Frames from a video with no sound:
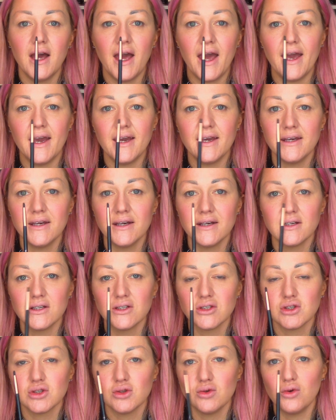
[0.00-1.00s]
a
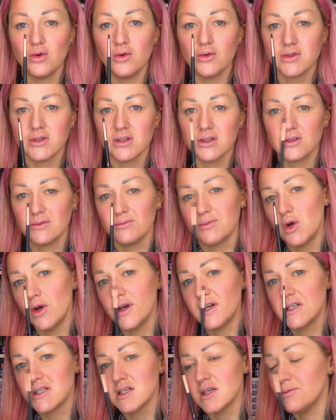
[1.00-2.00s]
short
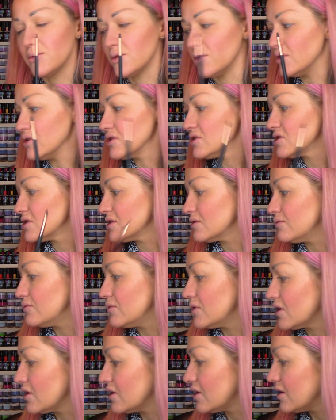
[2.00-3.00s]
pointy brush
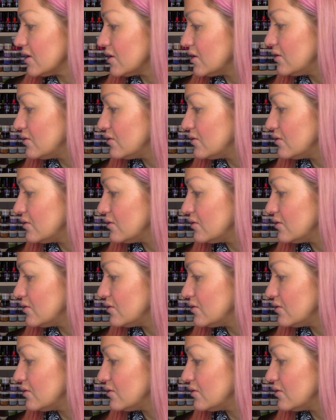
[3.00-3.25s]
and we're going to